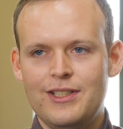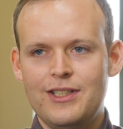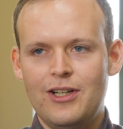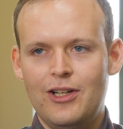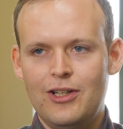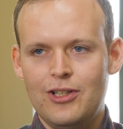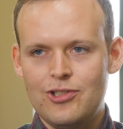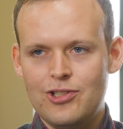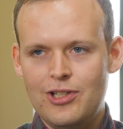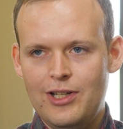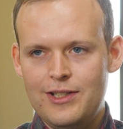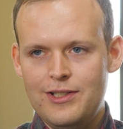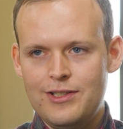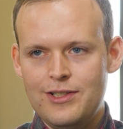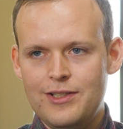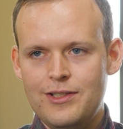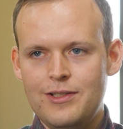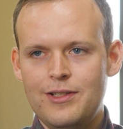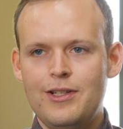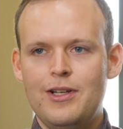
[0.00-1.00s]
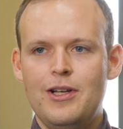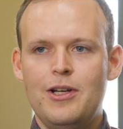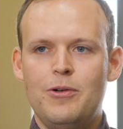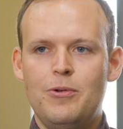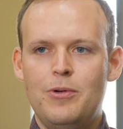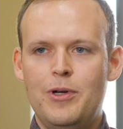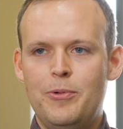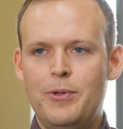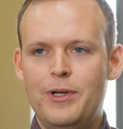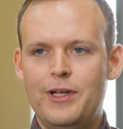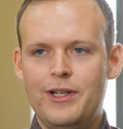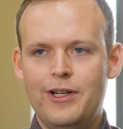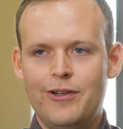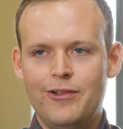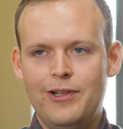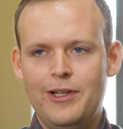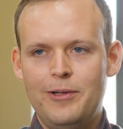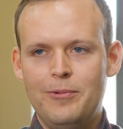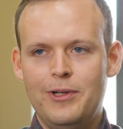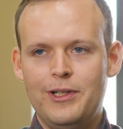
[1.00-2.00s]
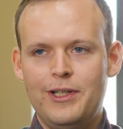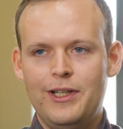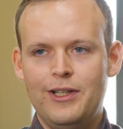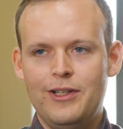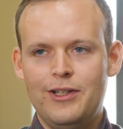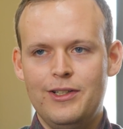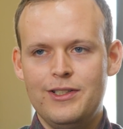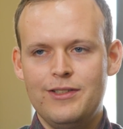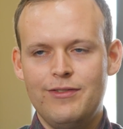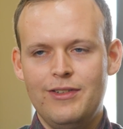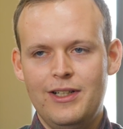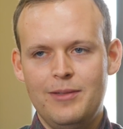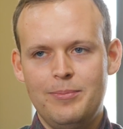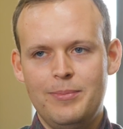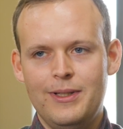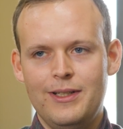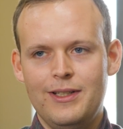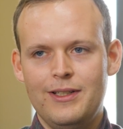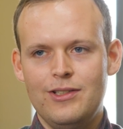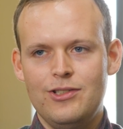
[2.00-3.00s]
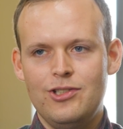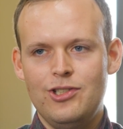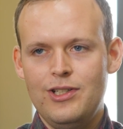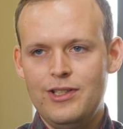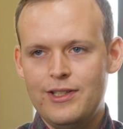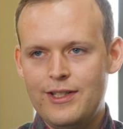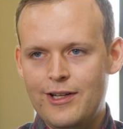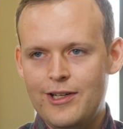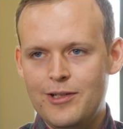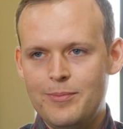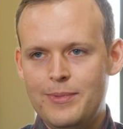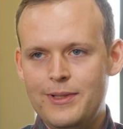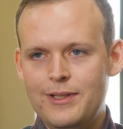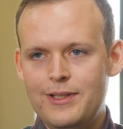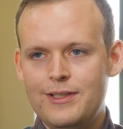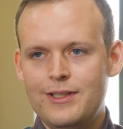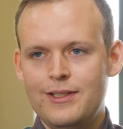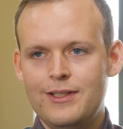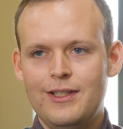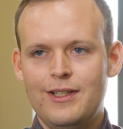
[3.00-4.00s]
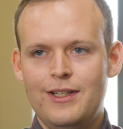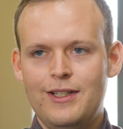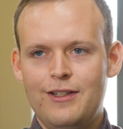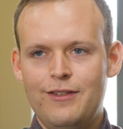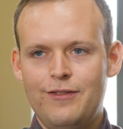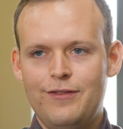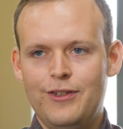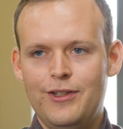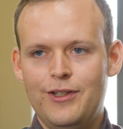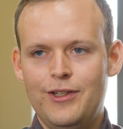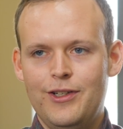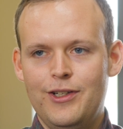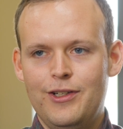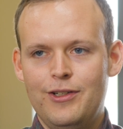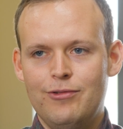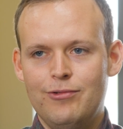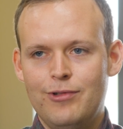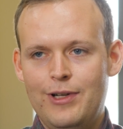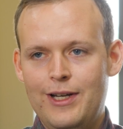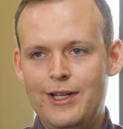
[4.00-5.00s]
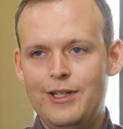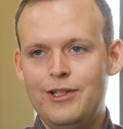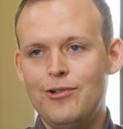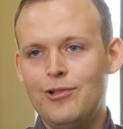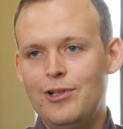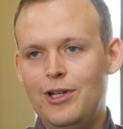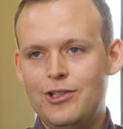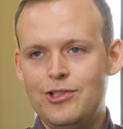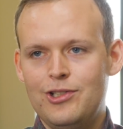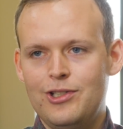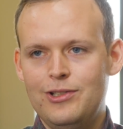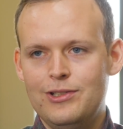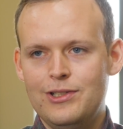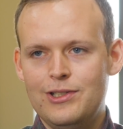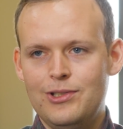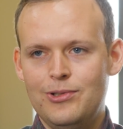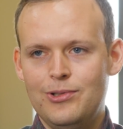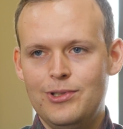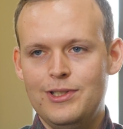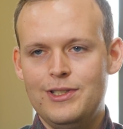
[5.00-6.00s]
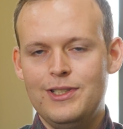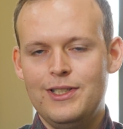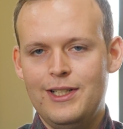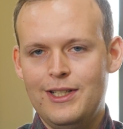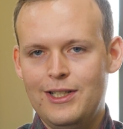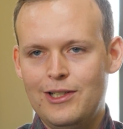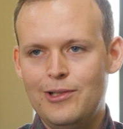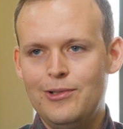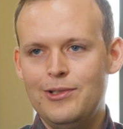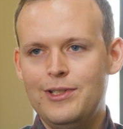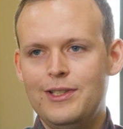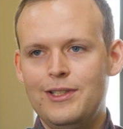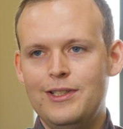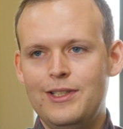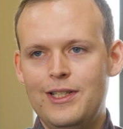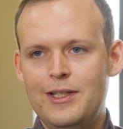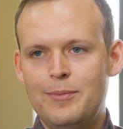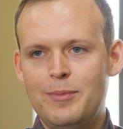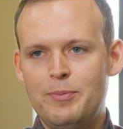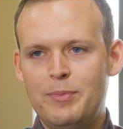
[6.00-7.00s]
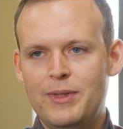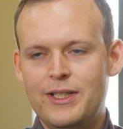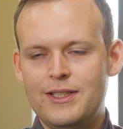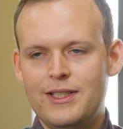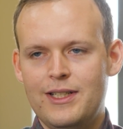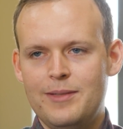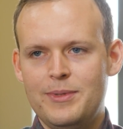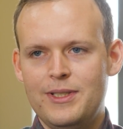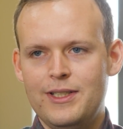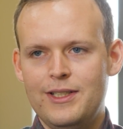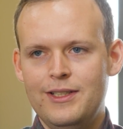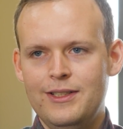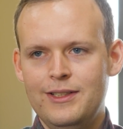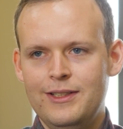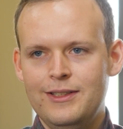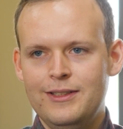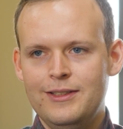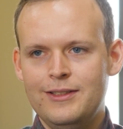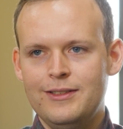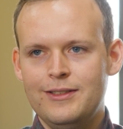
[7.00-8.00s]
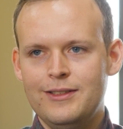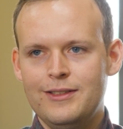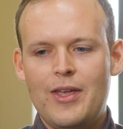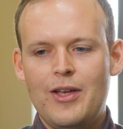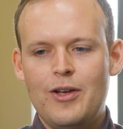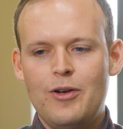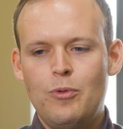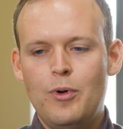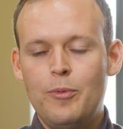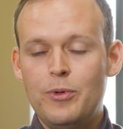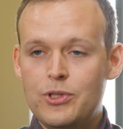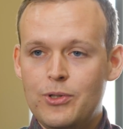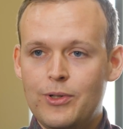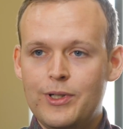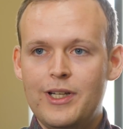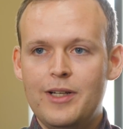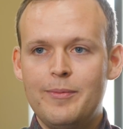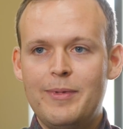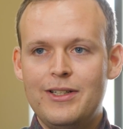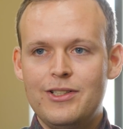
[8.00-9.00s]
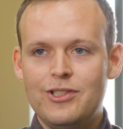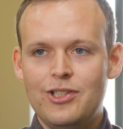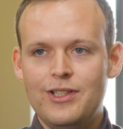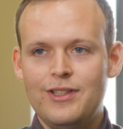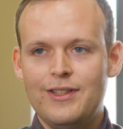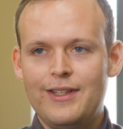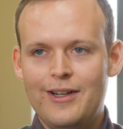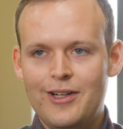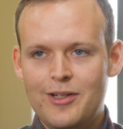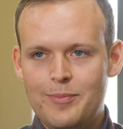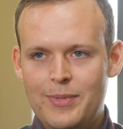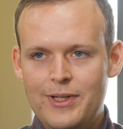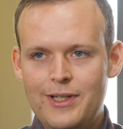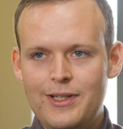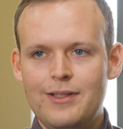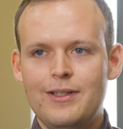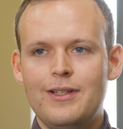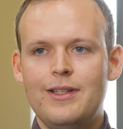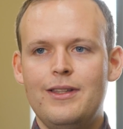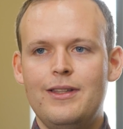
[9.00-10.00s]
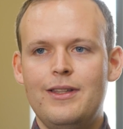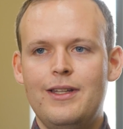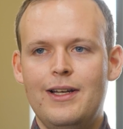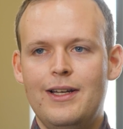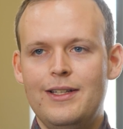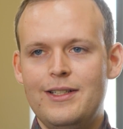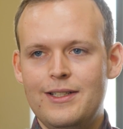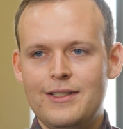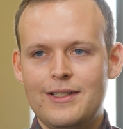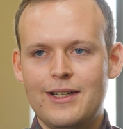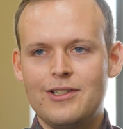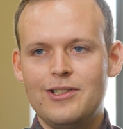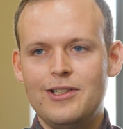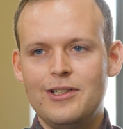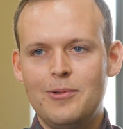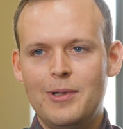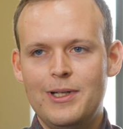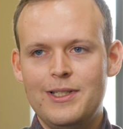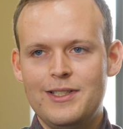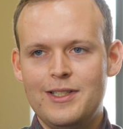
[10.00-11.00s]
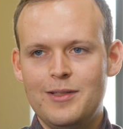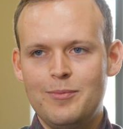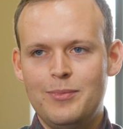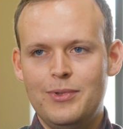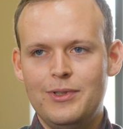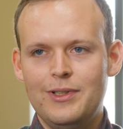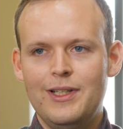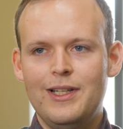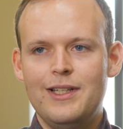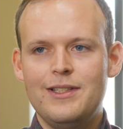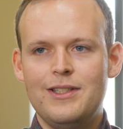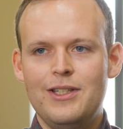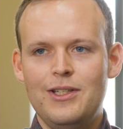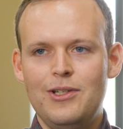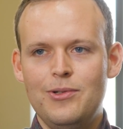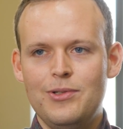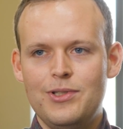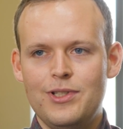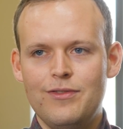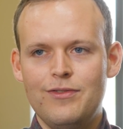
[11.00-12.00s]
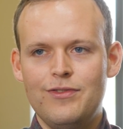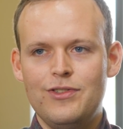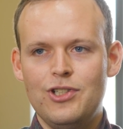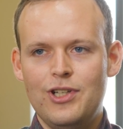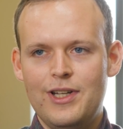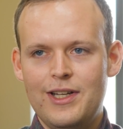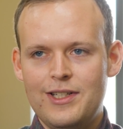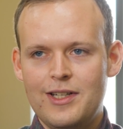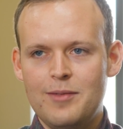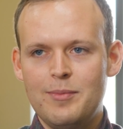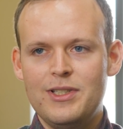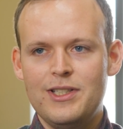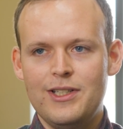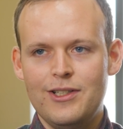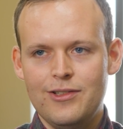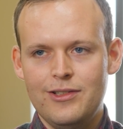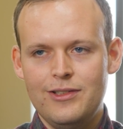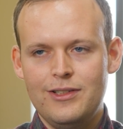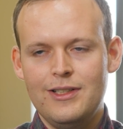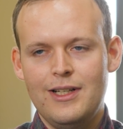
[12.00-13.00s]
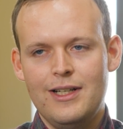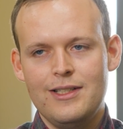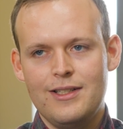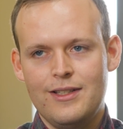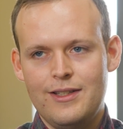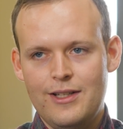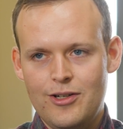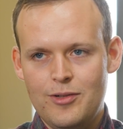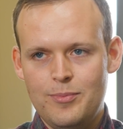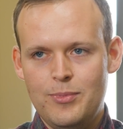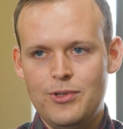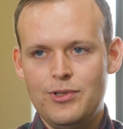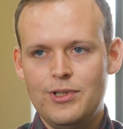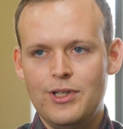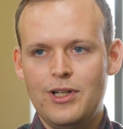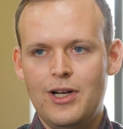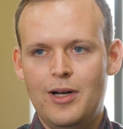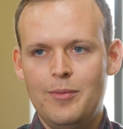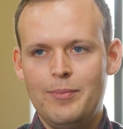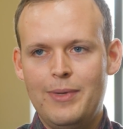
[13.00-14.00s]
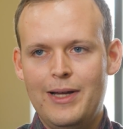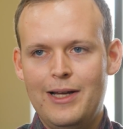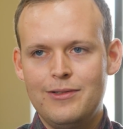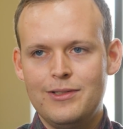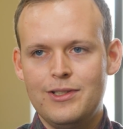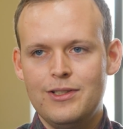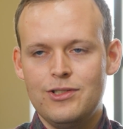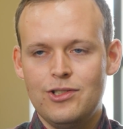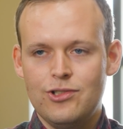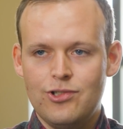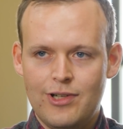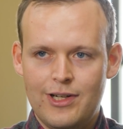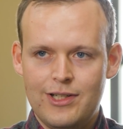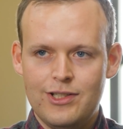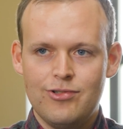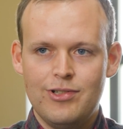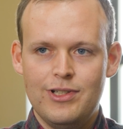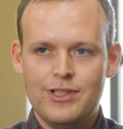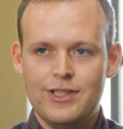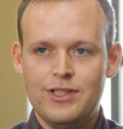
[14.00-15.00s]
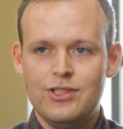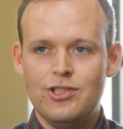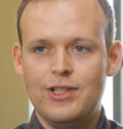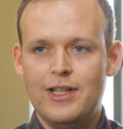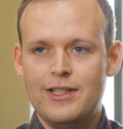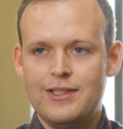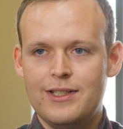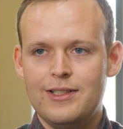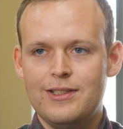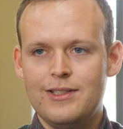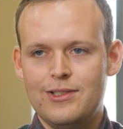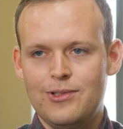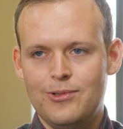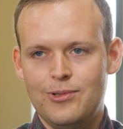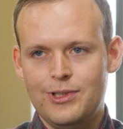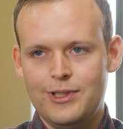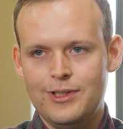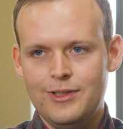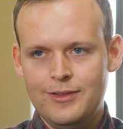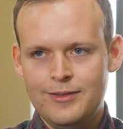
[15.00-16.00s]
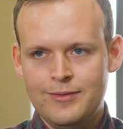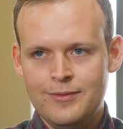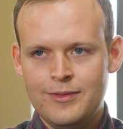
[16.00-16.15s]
College London, where we are currently working on developing gene therapies for rare neurological disorders, including Niemann-Pick type C. When we're talking about gene therapy, the idea is actually quite simple. It's the use of genetic material as a therapeutic compound to try and treat a genetic disorder.